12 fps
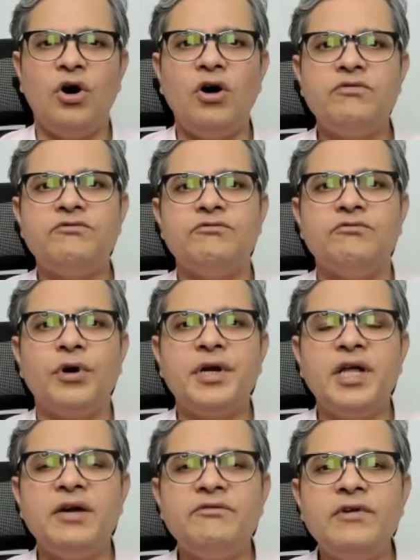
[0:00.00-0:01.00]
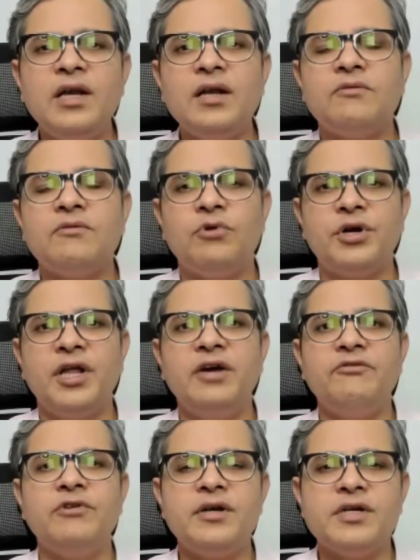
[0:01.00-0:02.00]
of
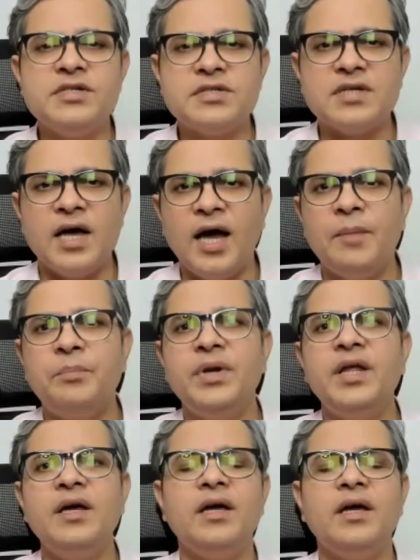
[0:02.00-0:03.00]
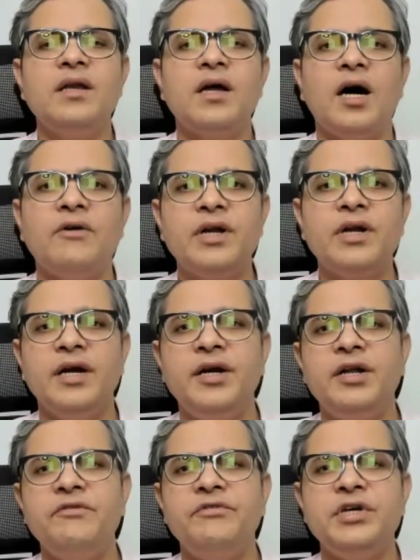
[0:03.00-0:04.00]
whatever is happening in our
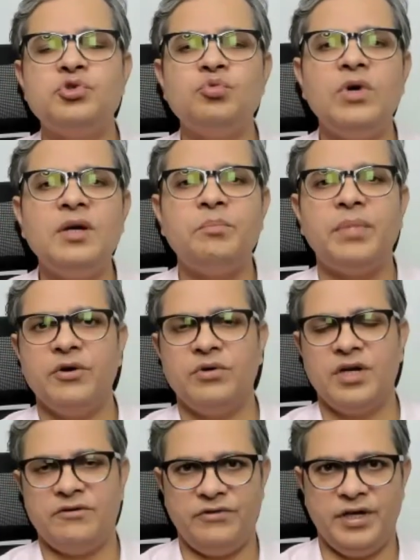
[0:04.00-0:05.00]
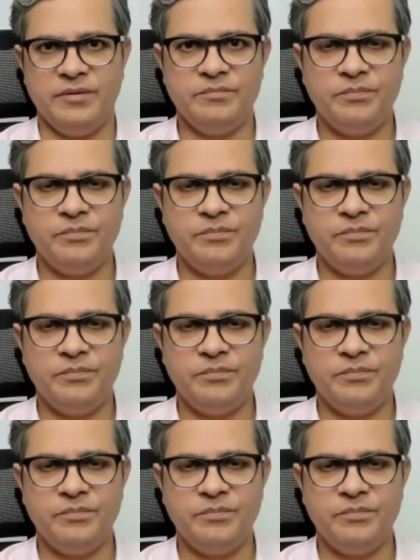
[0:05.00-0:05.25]
individual biography.